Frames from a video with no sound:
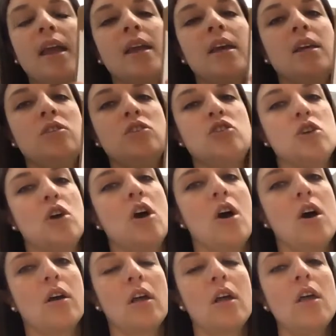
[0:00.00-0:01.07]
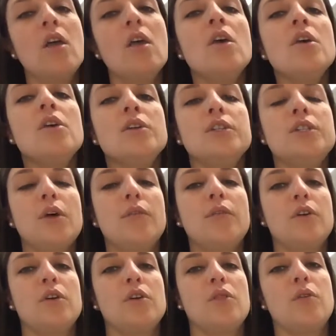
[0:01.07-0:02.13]
and jog. So
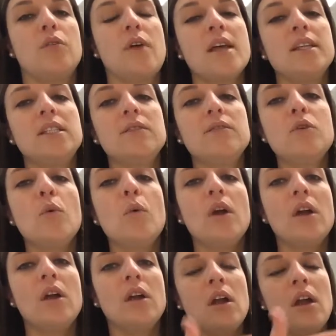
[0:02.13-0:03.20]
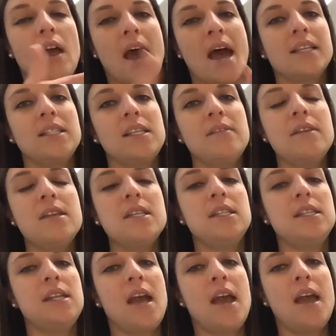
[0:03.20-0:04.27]
for the rest of your activity
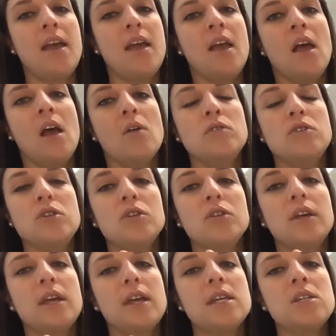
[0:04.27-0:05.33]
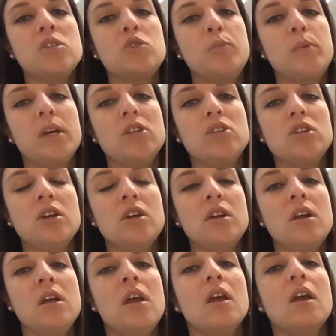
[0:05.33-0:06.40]
today, I want you to look at each picture,
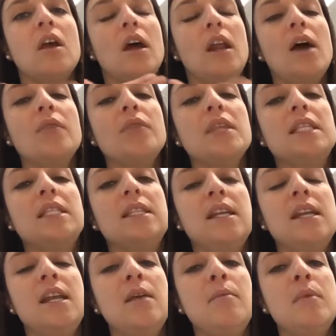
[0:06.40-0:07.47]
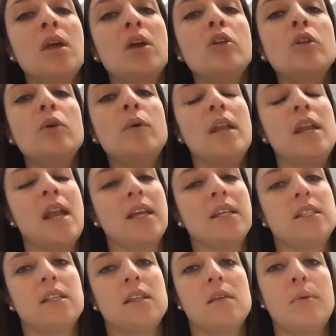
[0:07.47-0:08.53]
cut out the synonym, and glue it
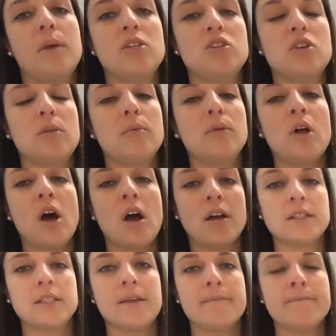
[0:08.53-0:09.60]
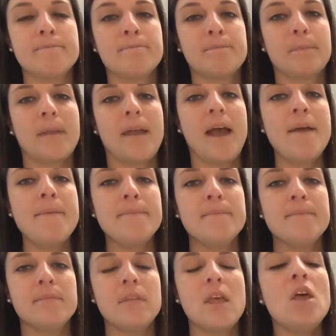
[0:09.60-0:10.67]
next to the picture it belongs. Okay?
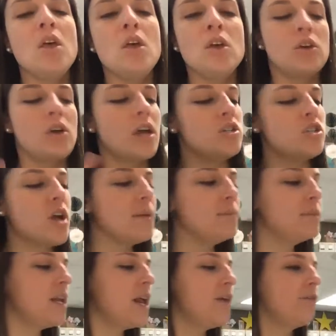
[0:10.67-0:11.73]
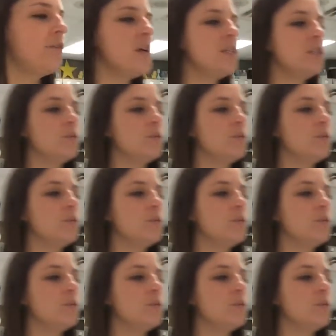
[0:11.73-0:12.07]
Great job today, friends,